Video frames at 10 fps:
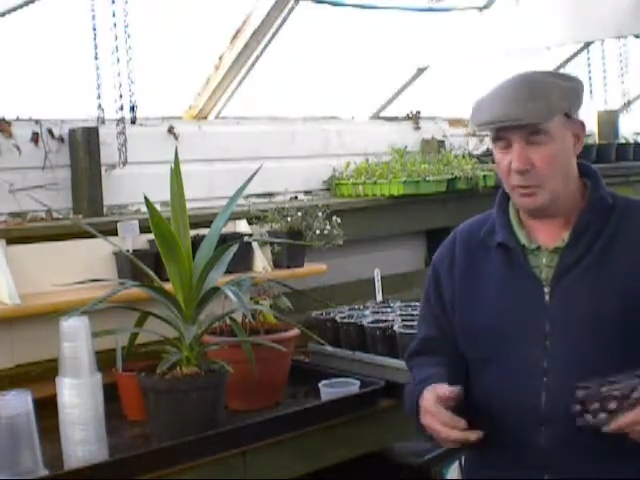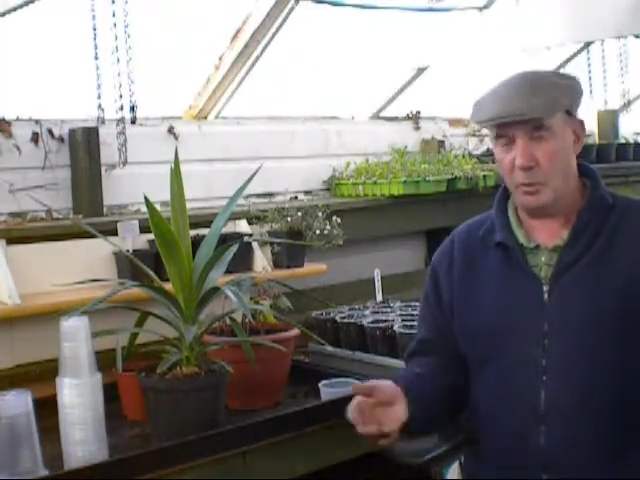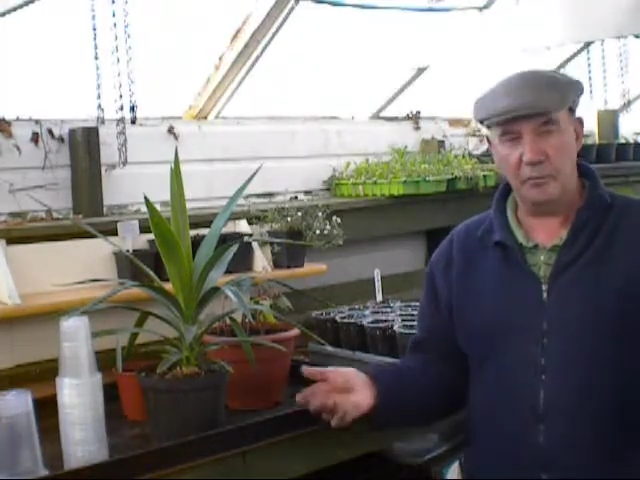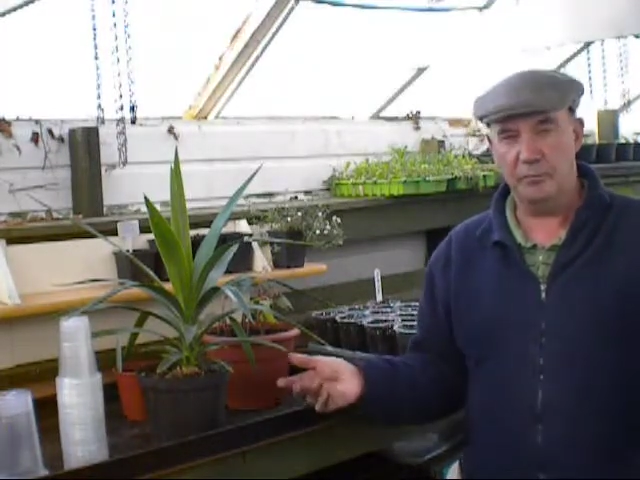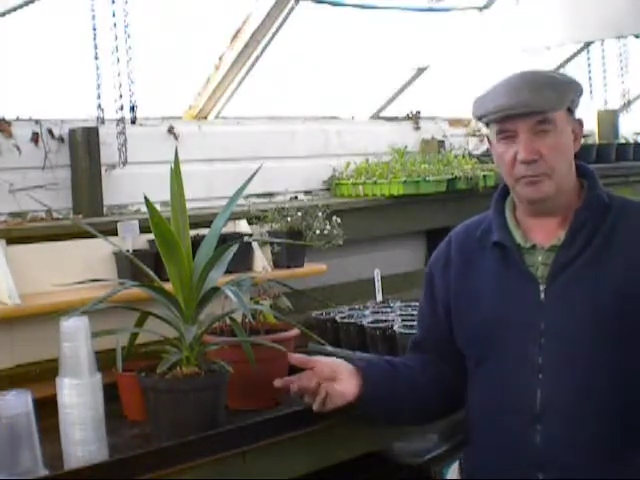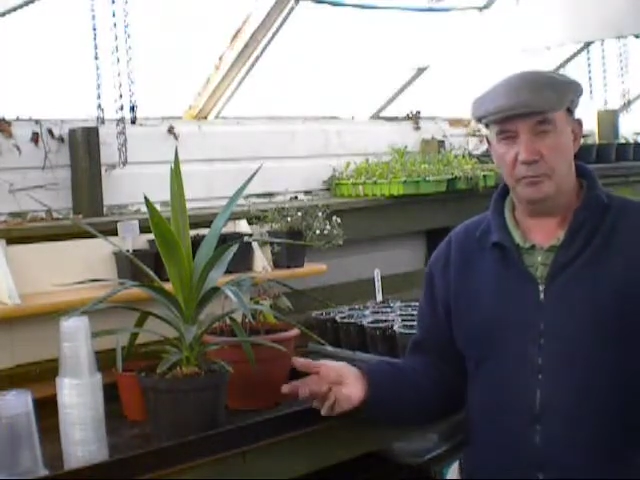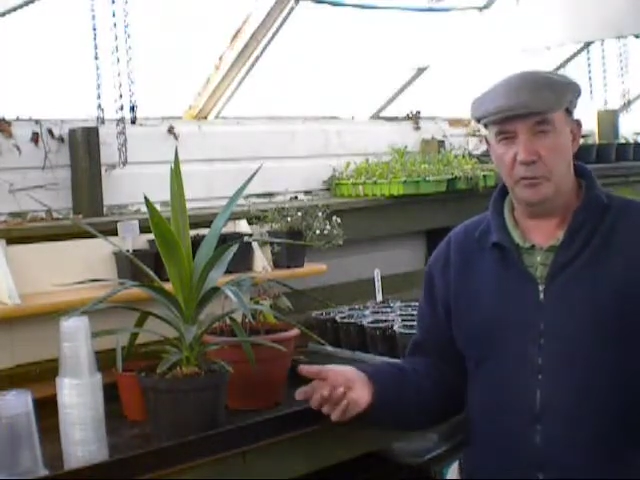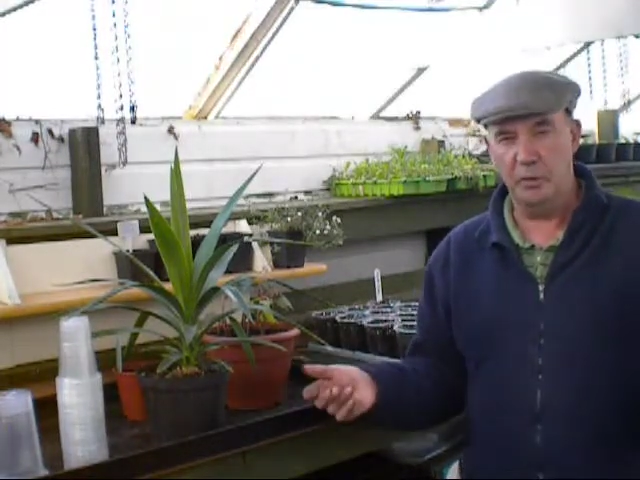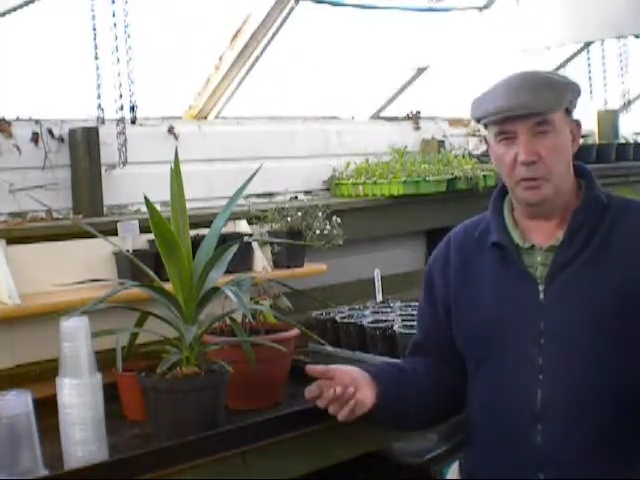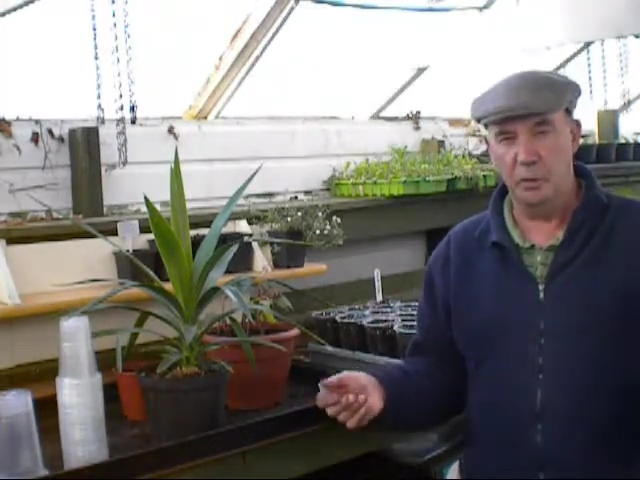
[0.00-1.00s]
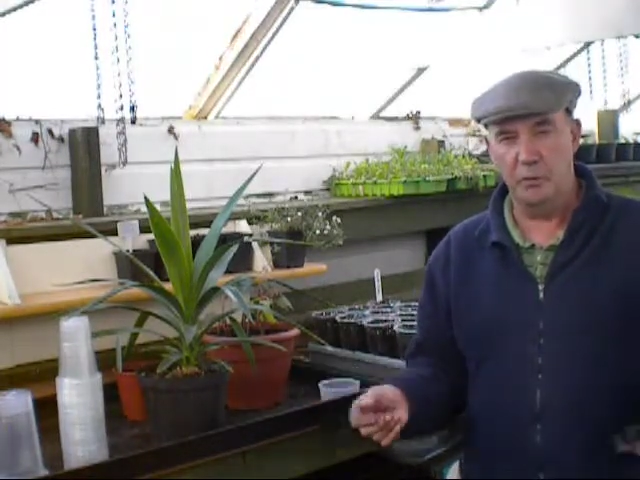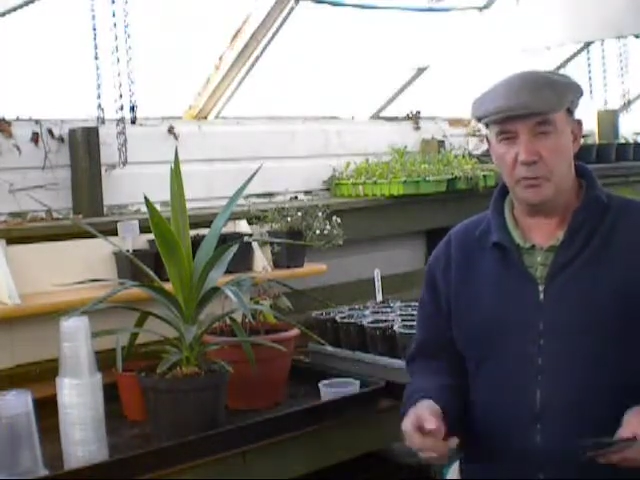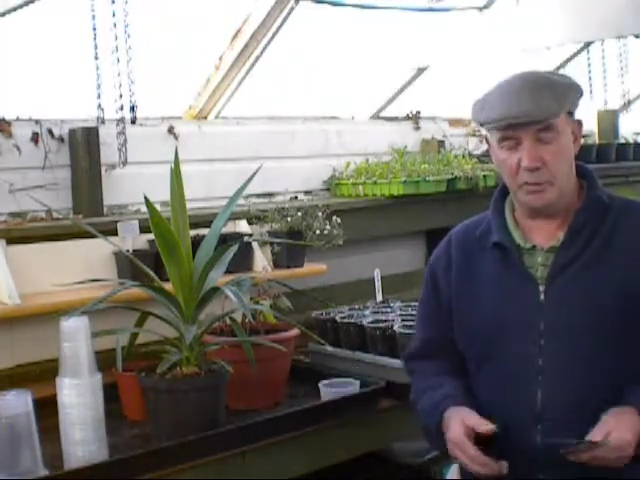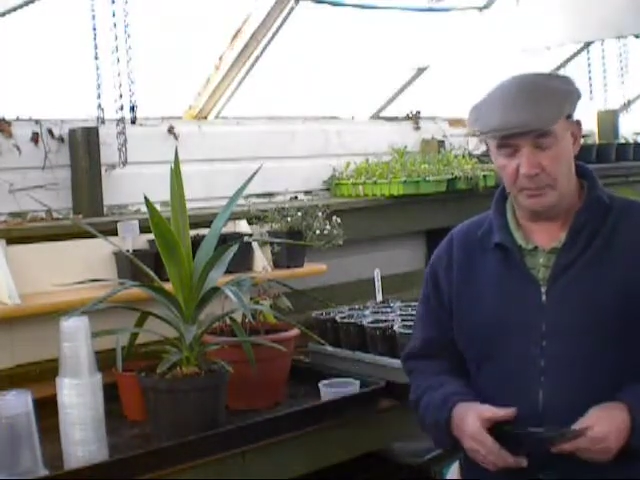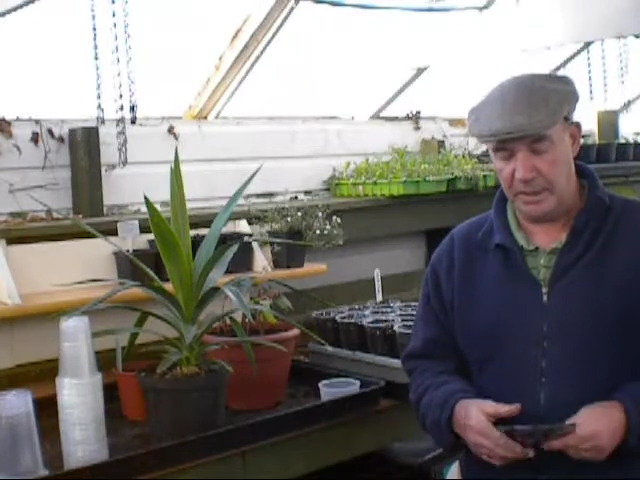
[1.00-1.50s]
The wife
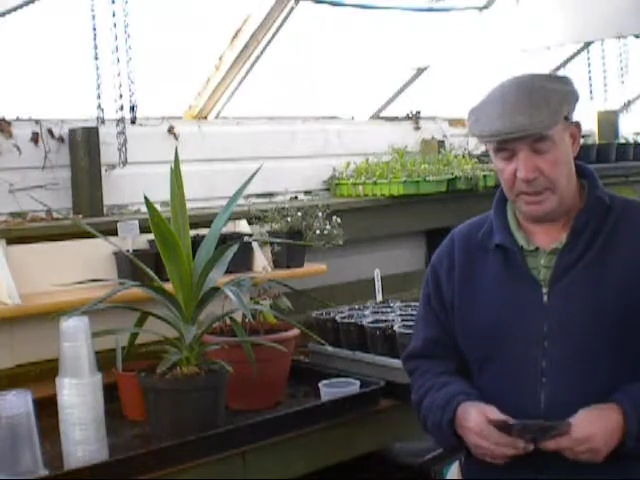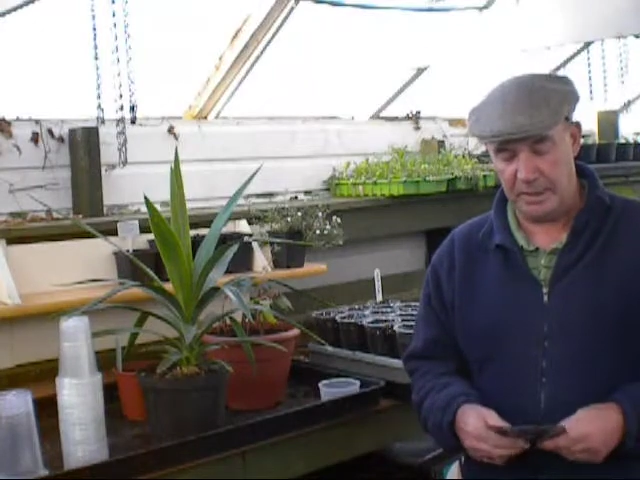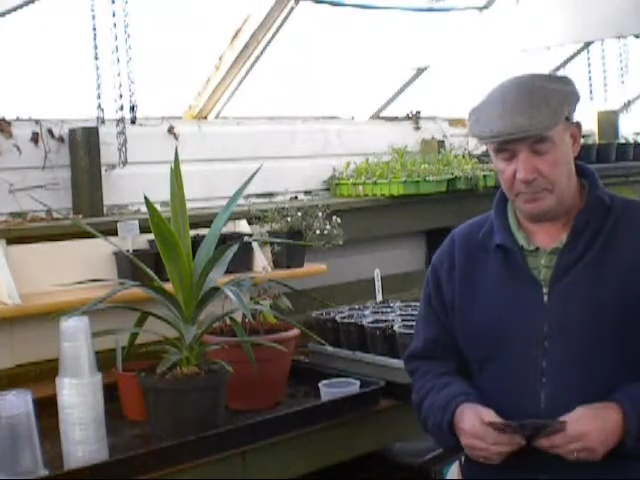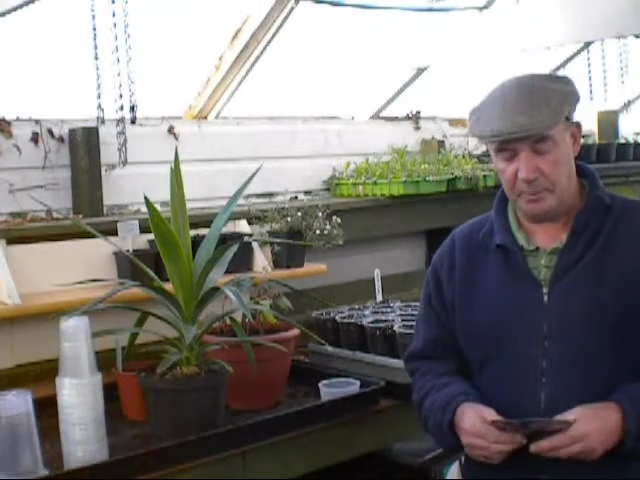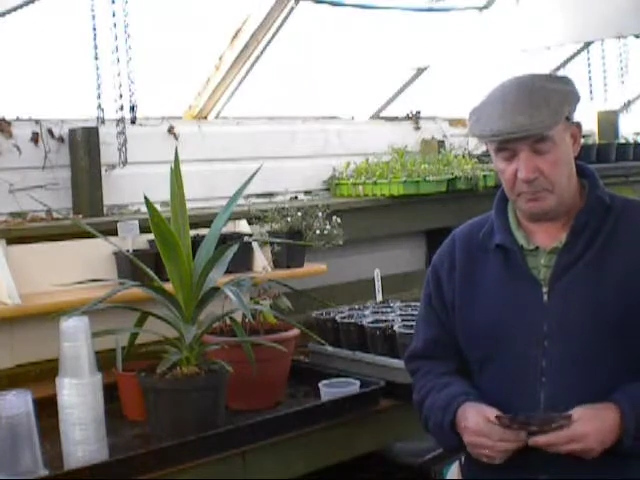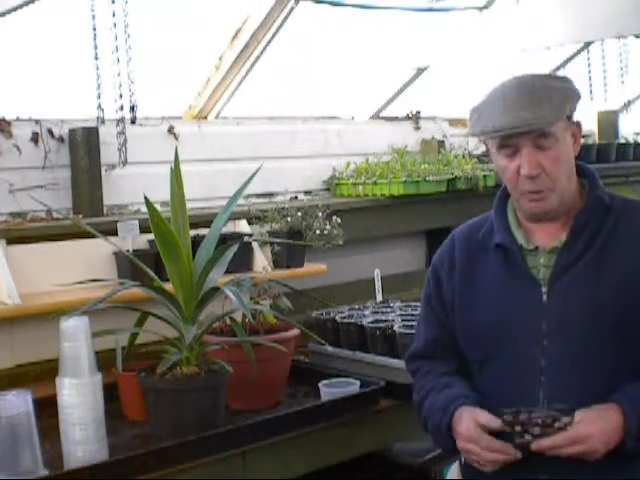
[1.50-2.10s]
loves them. A